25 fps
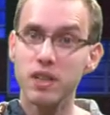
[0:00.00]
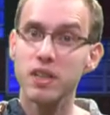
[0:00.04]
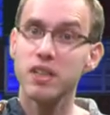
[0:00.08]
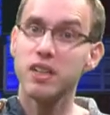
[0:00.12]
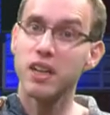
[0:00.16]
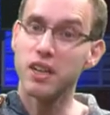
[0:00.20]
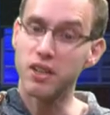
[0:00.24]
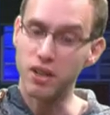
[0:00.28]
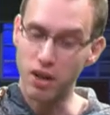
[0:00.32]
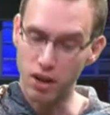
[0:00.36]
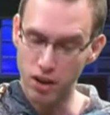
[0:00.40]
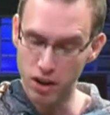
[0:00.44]

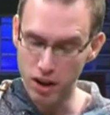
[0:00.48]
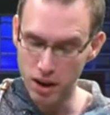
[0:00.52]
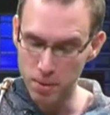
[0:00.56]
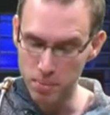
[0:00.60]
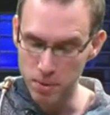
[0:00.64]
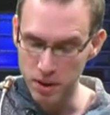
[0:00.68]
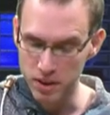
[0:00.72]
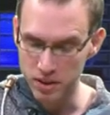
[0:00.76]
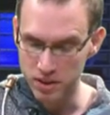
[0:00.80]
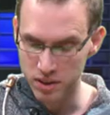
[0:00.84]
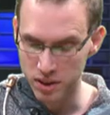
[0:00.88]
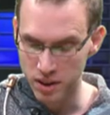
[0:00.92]
that our
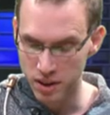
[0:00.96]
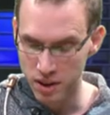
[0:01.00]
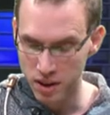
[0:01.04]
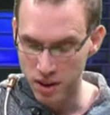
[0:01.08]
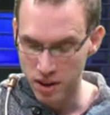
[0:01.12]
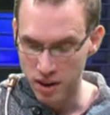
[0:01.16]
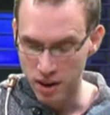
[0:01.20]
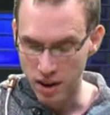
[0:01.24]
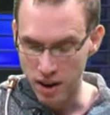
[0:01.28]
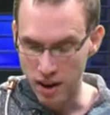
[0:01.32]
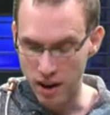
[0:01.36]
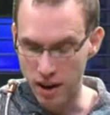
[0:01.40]
limit
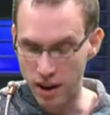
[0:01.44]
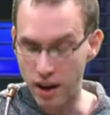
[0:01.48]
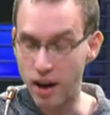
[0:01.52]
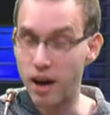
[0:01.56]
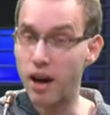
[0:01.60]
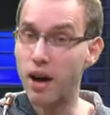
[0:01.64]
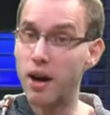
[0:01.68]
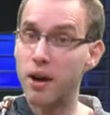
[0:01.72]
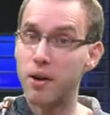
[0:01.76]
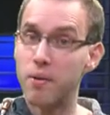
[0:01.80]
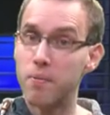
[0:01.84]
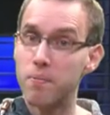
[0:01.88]

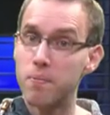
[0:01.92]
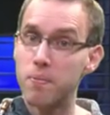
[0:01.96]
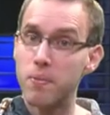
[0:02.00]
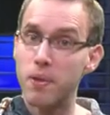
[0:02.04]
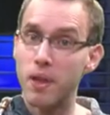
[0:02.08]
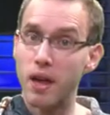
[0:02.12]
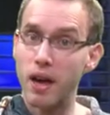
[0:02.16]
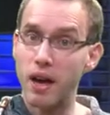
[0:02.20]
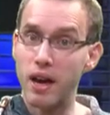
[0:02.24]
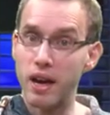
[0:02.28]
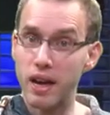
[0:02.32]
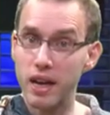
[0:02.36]
uh,
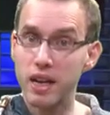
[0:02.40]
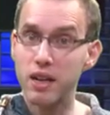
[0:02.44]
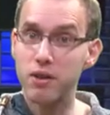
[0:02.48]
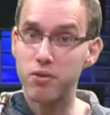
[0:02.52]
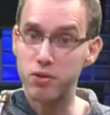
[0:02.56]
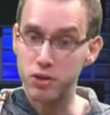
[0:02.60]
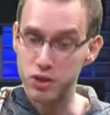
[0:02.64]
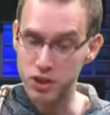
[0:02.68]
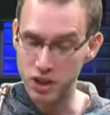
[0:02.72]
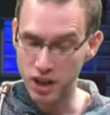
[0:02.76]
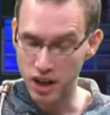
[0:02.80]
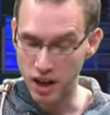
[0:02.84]

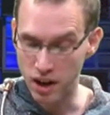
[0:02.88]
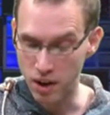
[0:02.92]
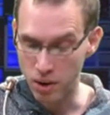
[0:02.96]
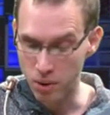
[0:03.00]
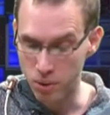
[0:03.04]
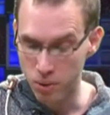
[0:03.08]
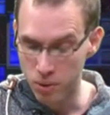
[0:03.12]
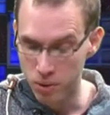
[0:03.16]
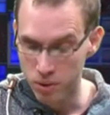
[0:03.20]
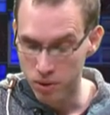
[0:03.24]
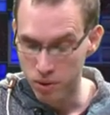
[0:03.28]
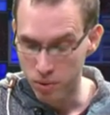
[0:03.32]
equals
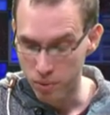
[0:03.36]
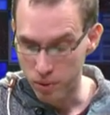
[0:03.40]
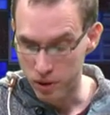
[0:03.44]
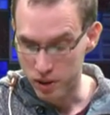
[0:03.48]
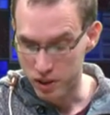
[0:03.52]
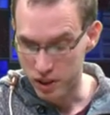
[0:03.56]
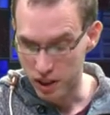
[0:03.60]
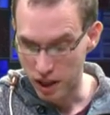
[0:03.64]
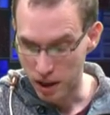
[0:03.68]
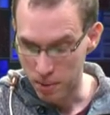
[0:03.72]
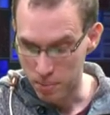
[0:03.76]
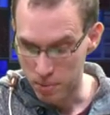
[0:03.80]
L
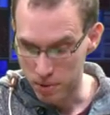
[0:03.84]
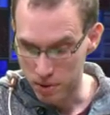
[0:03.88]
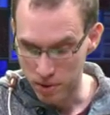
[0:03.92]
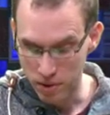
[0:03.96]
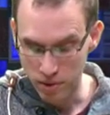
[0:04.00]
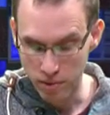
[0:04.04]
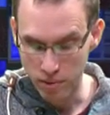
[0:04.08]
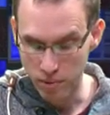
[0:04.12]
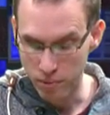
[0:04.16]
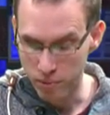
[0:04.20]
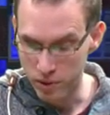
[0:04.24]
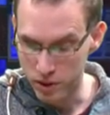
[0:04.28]
which, have,
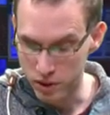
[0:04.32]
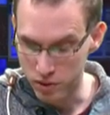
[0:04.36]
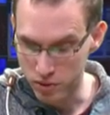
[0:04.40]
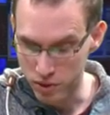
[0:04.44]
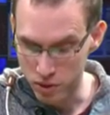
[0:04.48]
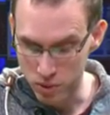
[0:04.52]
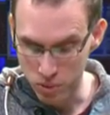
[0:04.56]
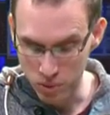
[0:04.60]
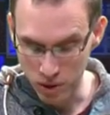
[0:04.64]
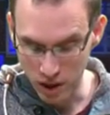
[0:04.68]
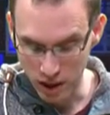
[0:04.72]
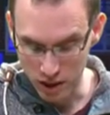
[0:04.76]
uh, which
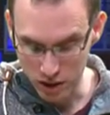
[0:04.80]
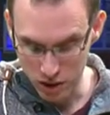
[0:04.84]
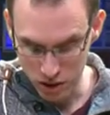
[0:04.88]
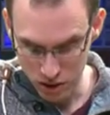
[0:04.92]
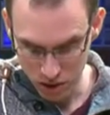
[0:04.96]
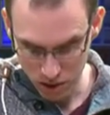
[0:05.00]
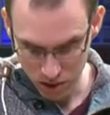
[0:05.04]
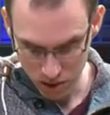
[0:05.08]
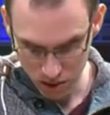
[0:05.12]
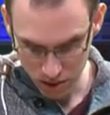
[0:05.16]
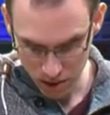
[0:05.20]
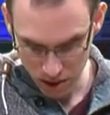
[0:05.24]
we took
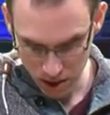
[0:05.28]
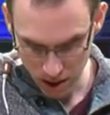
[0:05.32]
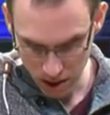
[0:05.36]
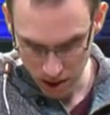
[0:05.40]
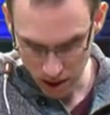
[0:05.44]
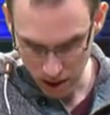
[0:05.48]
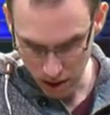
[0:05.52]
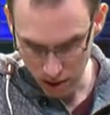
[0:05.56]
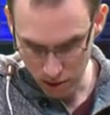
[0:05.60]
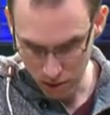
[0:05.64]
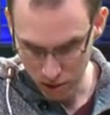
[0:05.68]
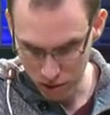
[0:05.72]
as
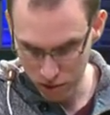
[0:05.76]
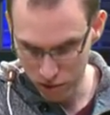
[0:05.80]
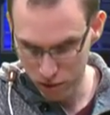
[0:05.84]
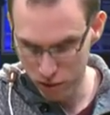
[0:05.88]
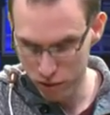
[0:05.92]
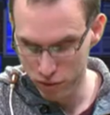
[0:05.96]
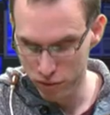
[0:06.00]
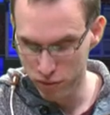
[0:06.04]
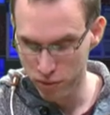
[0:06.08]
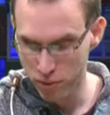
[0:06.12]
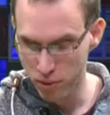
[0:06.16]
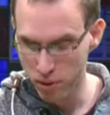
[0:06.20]
now
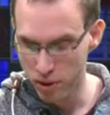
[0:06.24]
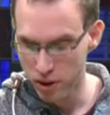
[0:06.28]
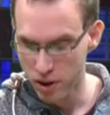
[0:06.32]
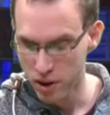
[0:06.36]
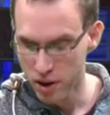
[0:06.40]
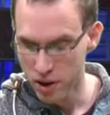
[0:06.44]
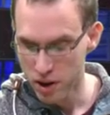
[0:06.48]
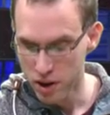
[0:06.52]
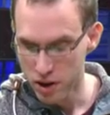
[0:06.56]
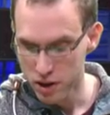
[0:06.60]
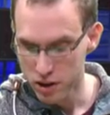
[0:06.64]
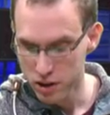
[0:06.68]
equals 4.
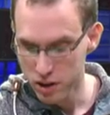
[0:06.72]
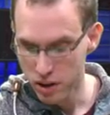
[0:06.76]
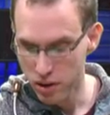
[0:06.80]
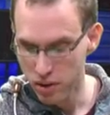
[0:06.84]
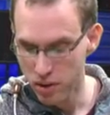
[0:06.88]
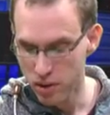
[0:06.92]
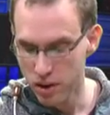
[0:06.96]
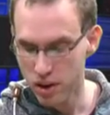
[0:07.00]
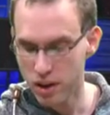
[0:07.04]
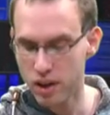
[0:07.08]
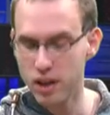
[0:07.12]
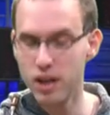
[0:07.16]

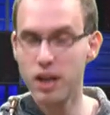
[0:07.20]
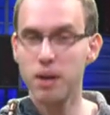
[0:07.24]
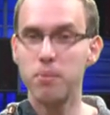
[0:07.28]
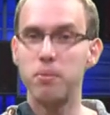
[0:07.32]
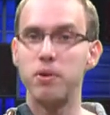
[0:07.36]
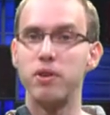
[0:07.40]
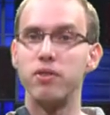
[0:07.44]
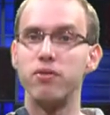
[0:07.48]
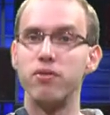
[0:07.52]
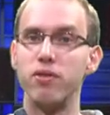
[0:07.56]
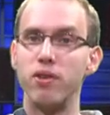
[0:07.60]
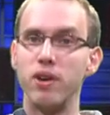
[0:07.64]
So
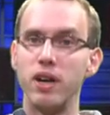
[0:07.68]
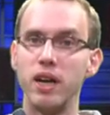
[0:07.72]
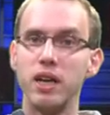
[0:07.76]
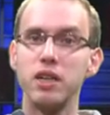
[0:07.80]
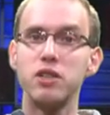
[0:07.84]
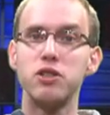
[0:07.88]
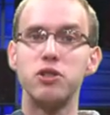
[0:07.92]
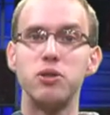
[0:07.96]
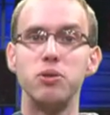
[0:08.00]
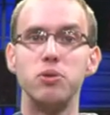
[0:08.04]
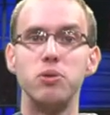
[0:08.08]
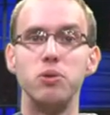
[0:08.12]
limit for
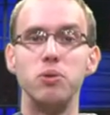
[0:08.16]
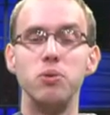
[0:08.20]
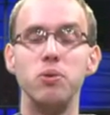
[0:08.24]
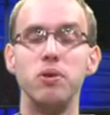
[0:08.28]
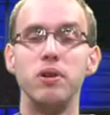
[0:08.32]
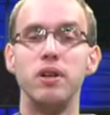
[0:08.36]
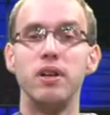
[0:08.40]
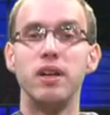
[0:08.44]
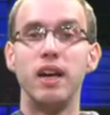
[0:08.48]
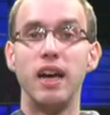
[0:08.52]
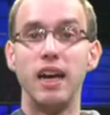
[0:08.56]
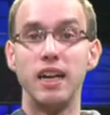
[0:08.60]
x to 2,
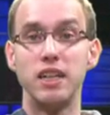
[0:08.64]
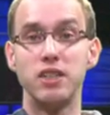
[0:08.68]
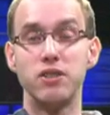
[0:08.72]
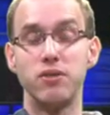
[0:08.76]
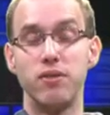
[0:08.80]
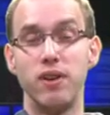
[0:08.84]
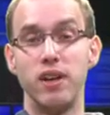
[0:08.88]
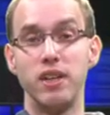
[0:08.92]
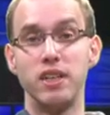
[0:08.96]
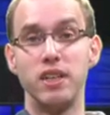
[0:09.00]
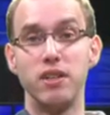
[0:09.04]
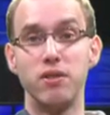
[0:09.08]
x
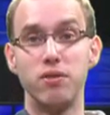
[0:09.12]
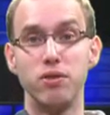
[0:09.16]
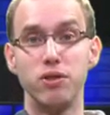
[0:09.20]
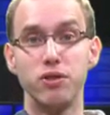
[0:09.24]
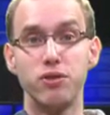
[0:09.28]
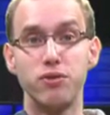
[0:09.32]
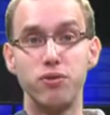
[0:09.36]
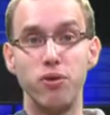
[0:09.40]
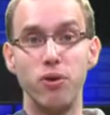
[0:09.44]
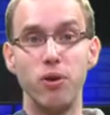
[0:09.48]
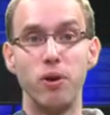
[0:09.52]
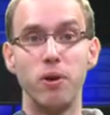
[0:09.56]
squared equals
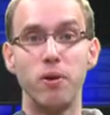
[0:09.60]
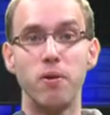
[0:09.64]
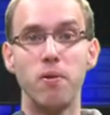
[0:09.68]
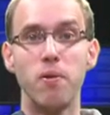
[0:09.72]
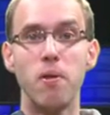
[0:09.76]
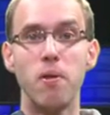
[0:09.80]
4.